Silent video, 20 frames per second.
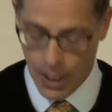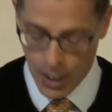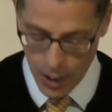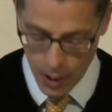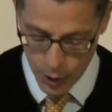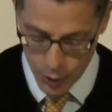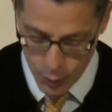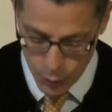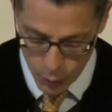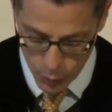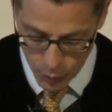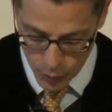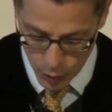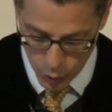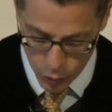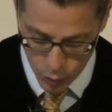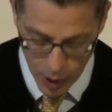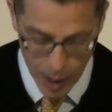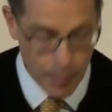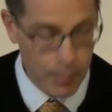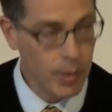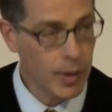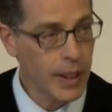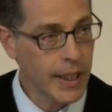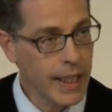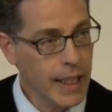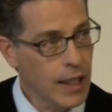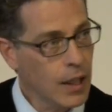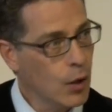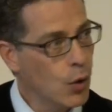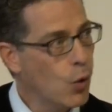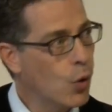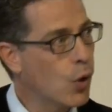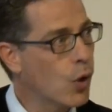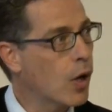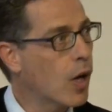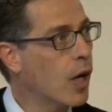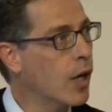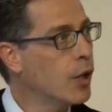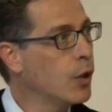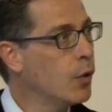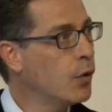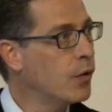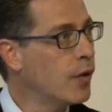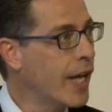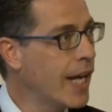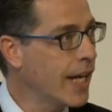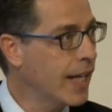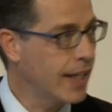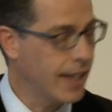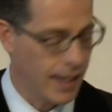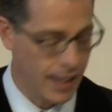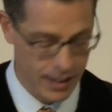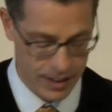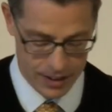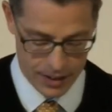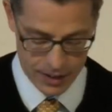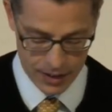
Are you grumbling or are you thanking?